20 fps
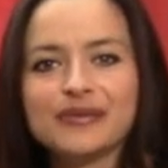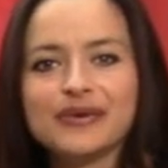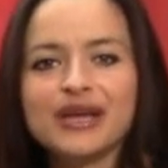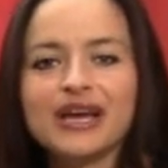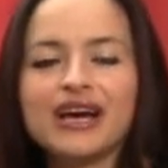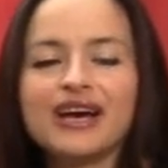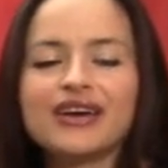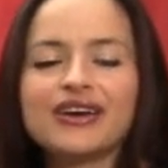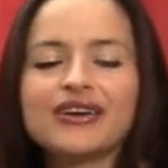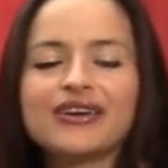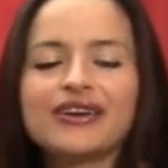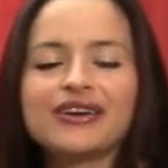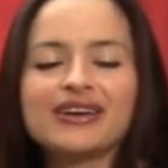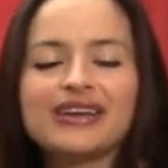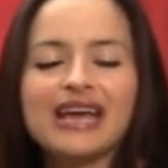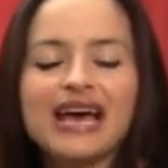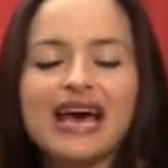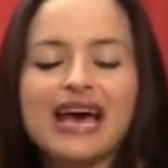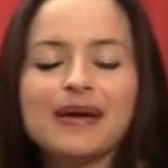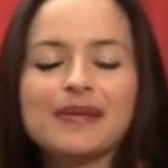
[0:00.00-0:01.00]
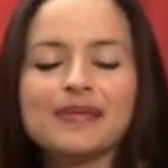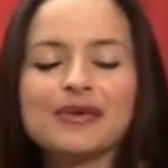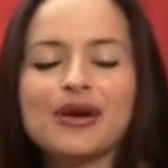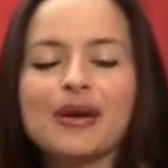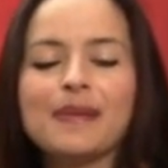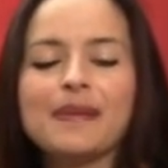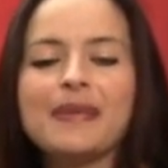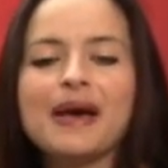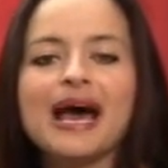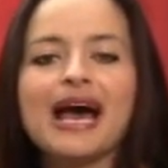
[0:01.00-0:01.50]
We honor that
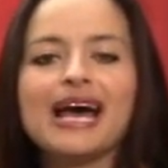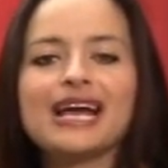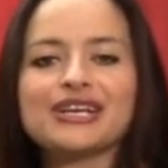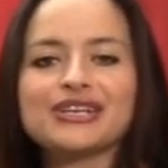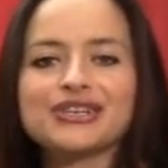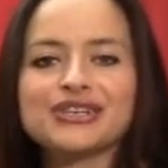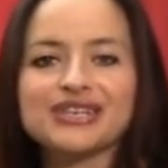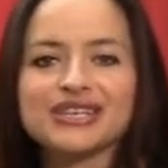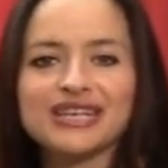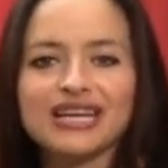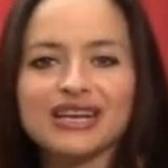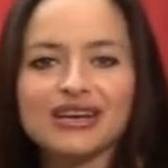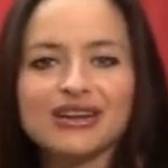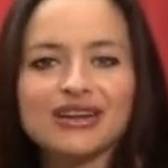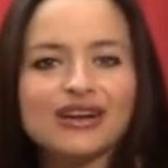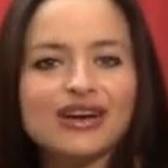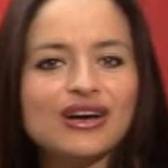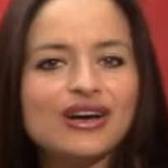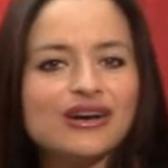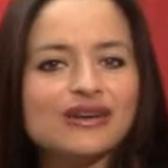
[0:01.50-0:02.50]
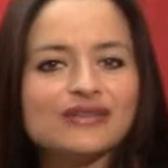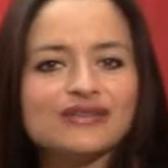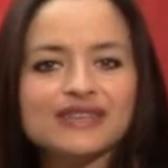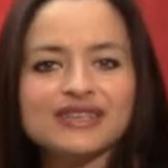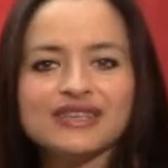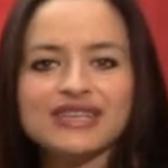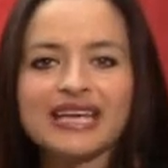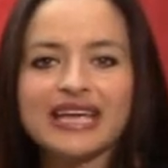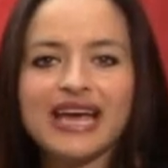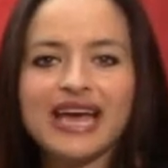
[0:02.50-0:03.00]
compassion, that love
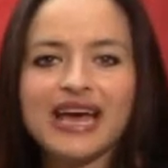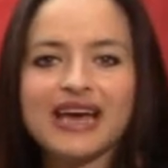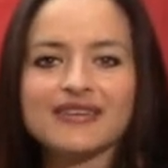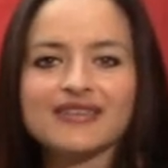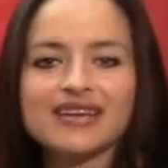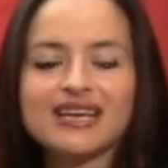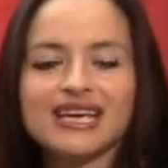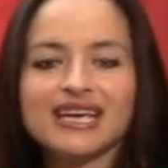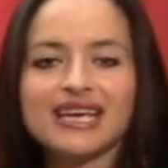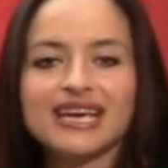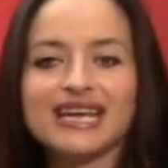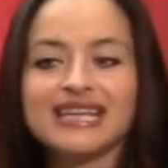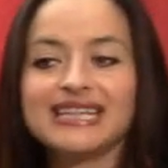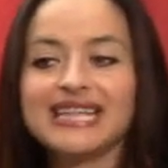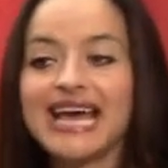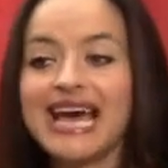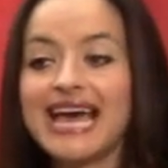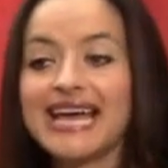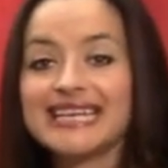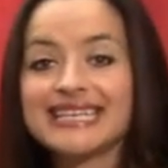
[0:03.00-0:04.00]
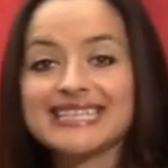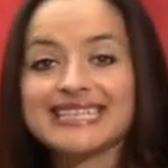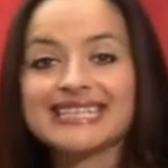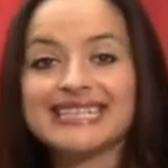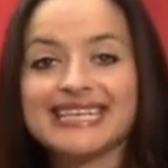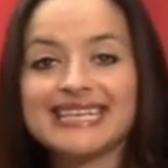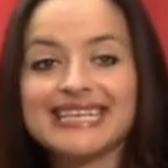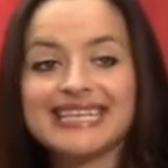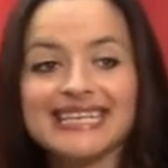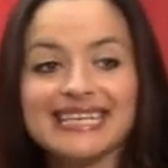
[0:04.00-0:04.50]
that they have, and that
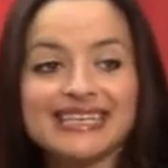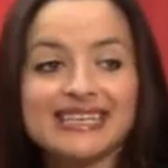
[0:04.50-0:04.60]
understanding.